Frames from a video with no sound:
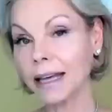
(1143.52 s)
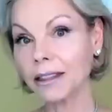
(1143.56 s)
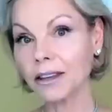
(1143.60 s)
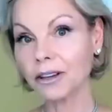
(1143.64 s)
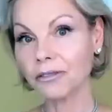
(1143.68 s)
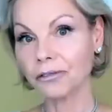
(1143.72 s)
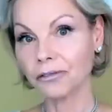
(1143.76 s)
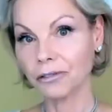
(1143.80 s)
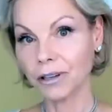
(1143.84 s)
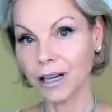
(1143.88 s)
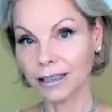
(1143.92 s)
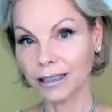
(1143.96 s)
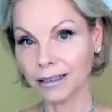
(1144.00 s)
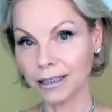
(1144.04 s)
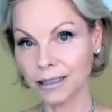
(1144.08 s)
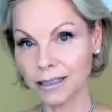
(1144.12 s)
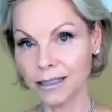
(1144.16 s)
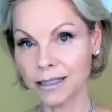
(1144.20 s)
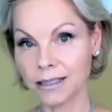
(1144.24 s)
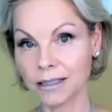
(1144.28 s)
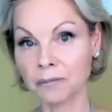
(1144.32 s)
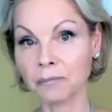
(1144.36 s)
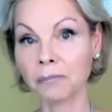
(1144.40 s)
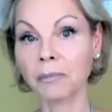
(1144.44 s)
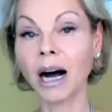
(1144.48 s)
And then the fact that
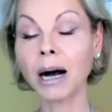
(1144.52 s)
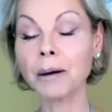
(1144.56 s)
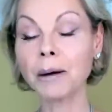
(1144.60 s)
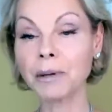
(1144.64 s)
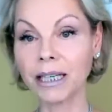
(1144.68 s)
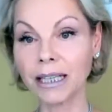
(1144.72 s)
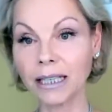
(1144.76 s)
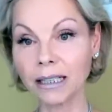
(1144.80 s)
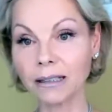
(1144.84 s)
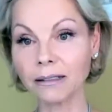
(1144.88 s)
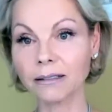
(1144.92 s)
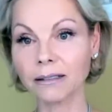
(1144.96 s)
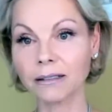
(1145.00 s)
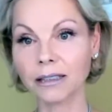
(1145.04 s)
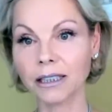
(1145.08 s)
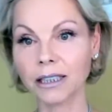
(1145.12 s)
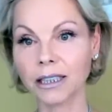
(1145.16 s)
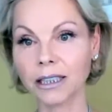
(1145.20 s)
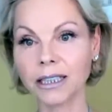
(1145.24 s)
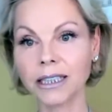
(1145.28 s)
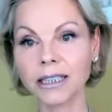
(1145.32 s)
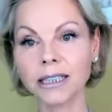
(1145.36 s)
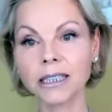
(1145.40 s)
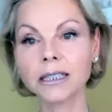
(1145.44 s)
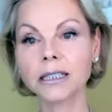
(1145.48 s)
his mommy,
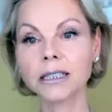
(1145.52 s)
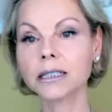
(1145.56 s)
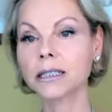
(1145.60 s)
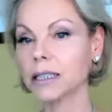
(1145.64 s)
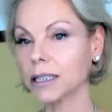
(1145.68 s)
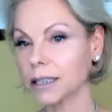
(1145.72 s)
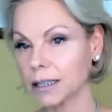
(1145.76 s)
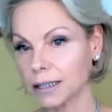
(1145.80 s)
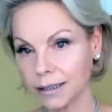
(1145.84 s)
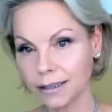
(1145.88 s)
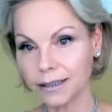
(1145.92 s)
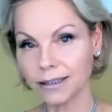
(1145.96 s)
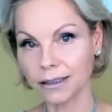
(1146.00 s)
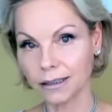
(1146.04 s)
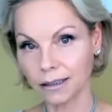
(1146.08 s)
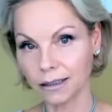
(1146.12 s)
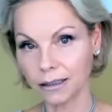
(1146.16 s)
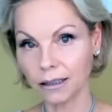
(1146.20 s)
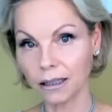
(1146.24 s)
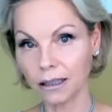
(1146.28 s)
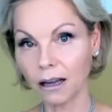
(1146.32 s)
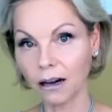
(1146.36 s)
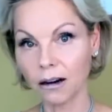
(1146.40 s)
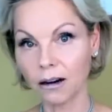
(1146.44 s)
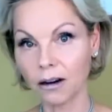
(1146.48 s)
he dearly,
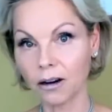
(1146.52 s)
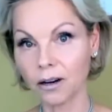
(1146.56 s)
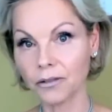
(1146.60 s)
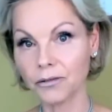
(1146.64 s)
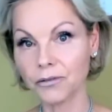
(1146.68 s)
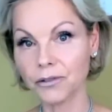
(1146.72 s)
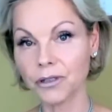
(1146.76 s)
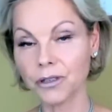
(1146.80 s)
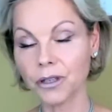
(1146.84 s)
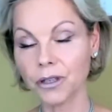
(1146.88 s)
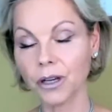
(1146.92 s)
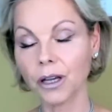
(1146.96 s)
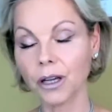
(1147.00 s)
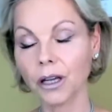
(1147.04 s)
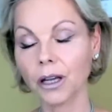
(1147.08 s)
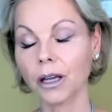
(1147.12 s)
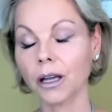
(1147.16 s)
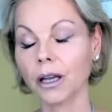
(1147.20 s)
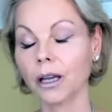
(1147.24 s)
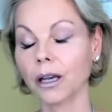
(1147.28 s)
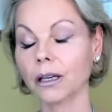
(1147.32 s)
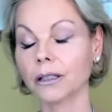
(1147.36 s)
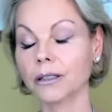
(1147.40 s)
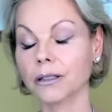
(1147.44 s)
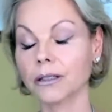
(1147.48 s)
dearly loved,
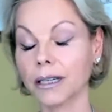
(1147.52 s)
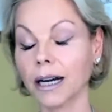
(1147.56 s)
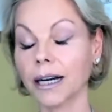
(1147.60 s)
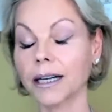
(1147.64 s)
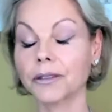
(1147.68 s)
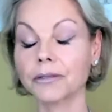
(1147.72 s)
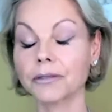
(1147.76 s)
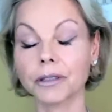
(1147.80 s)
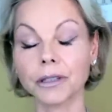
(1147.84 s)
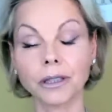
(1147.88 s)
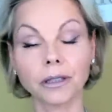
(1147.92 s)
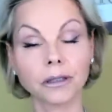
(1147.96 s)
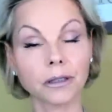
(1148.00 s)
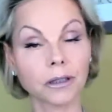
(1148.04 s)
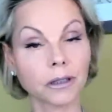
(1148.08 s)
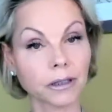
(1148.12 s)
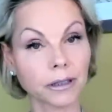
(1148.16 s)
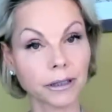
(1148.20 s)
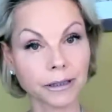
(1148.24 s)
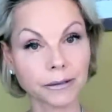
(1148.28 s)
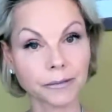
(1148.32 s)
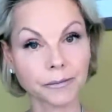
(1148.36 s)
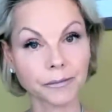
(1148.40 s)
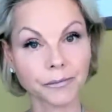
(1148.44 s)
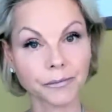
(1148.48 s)
died very
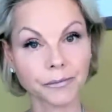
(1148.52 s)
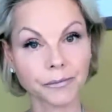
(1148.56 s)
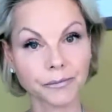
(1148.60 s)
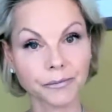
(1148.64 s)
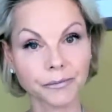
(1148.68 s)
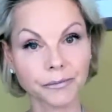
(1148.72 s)
early.